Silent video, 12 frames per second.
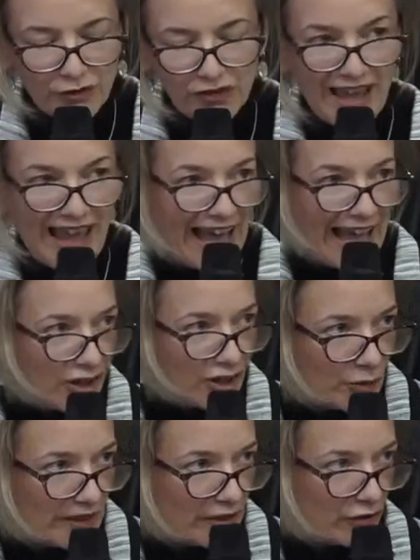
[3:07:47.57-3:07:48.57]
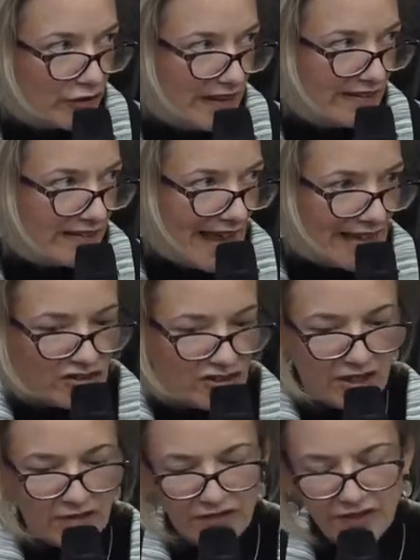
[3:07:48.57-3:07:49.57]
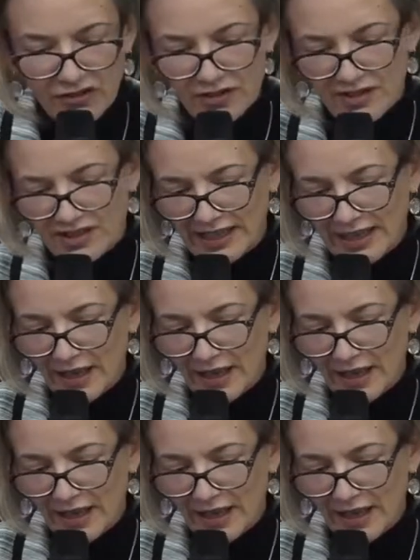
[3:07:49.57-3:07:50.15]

How do we increase energy efficiency?